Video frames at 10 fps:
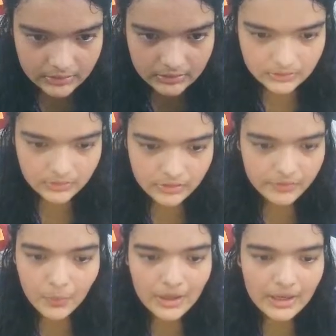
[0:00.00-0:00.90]

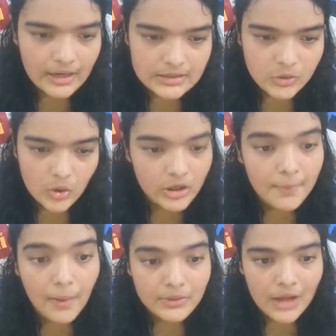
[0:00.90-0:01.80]
reviewing it and talking
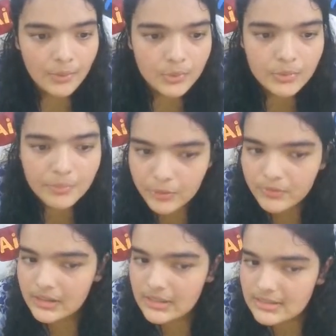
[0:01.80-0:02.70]
about how to improve
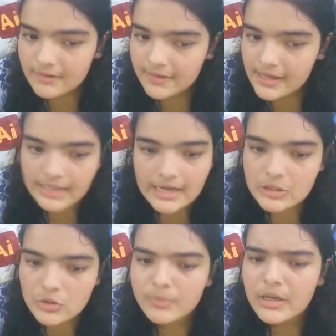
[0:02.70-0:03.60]
it and stuff like that.
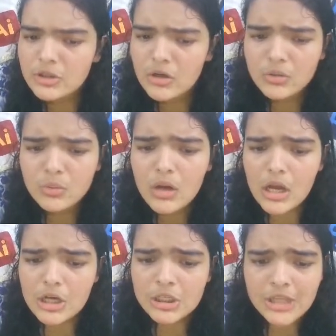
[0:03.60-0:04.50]
So make sure to
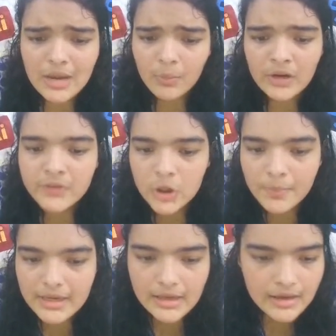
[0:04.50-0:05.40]
share whatever you're
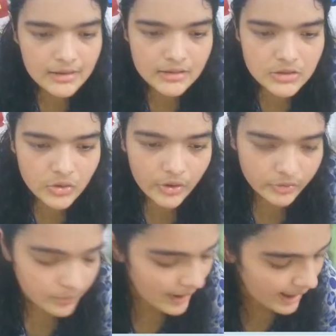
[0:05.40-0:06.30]
making in the Discord
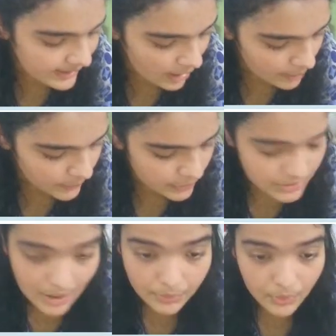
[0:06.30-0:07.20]
group. And now I'm going to
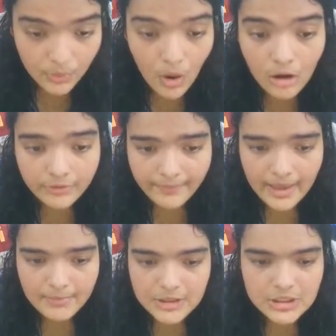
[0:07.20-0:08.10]
download all of my
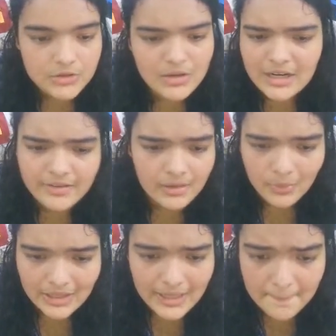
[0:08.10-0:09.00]
images really
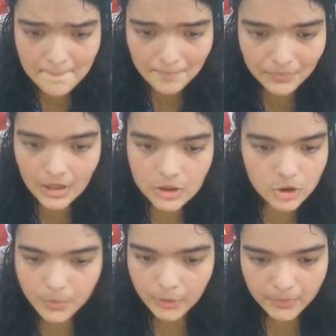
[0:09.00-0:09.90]
quickly.
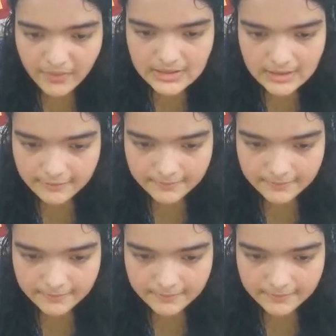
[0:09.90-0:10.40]
Super duper fun stuff.